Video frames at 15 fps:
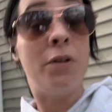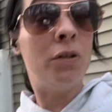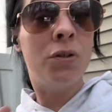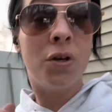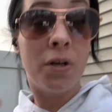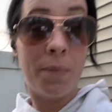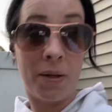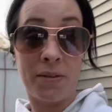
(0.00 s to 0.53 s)

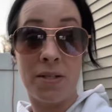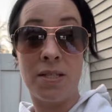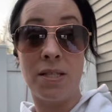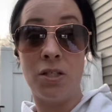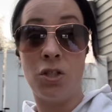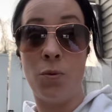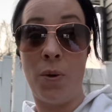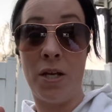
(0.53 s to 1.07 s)
good about the
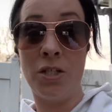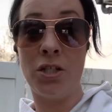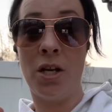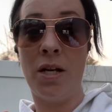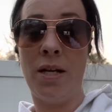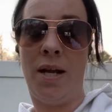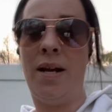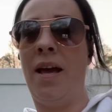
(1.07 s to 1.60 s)

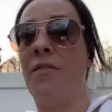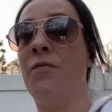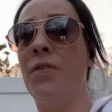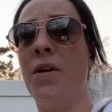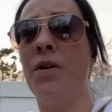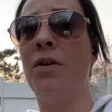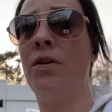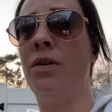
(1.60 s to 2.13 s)
situation, and I'm
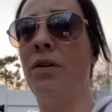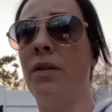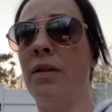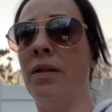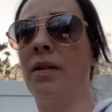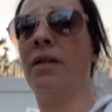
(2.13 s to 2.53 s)
fine